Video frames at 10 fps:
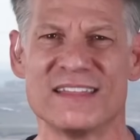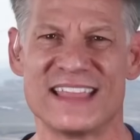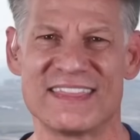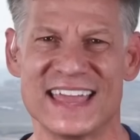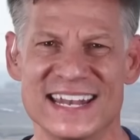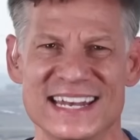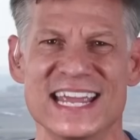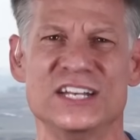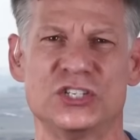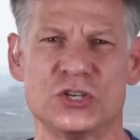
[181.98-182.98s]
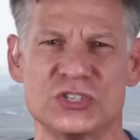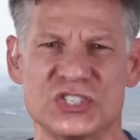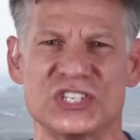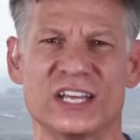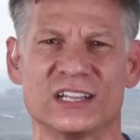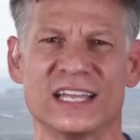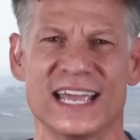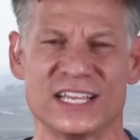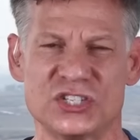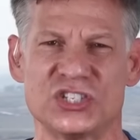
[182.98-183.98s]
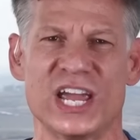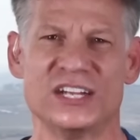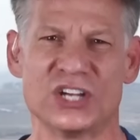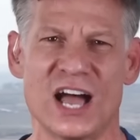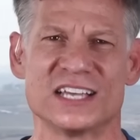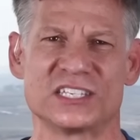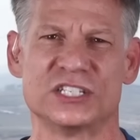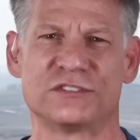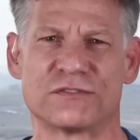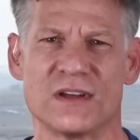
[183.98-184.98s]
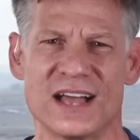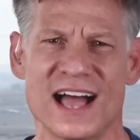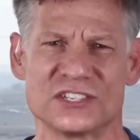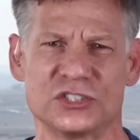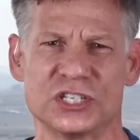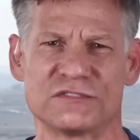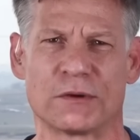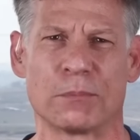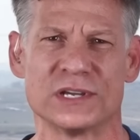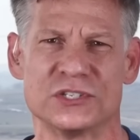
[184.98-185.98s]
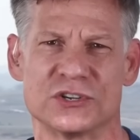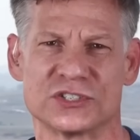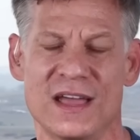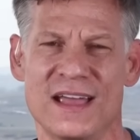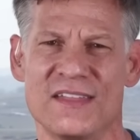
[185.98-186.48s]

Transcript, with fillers: that they need to still exchange hostages for prisoners.